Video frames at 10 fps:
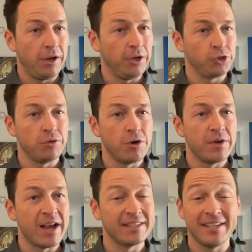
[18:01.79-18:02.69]
also known
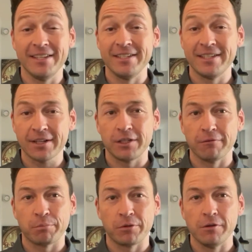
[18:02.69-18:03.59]
as
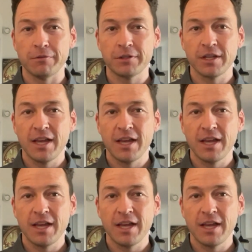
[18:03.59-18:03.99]
inductive proofs,